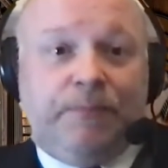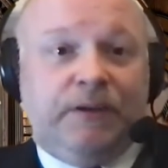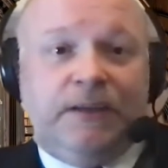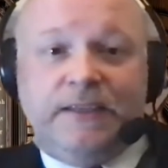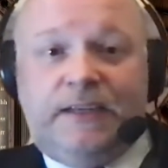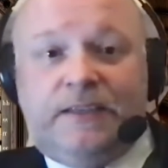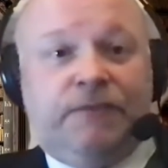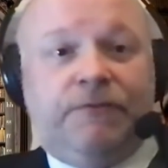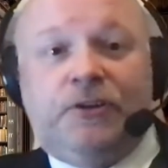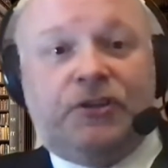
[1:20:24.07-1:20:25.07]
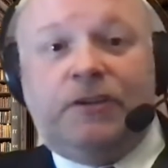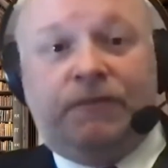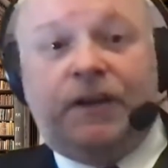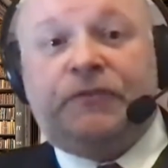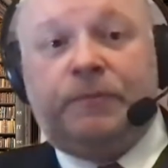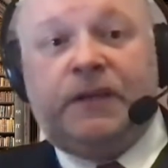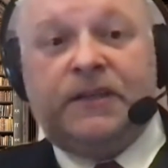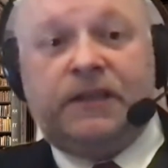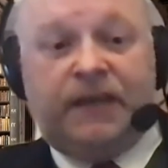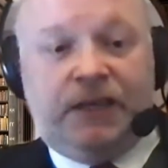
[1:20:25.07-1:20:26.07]
It's a function of governmental
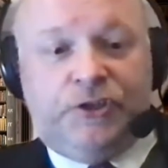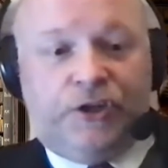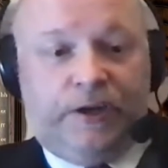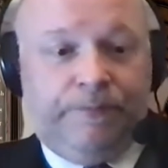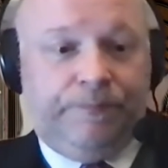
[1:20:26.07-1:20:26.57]
nature.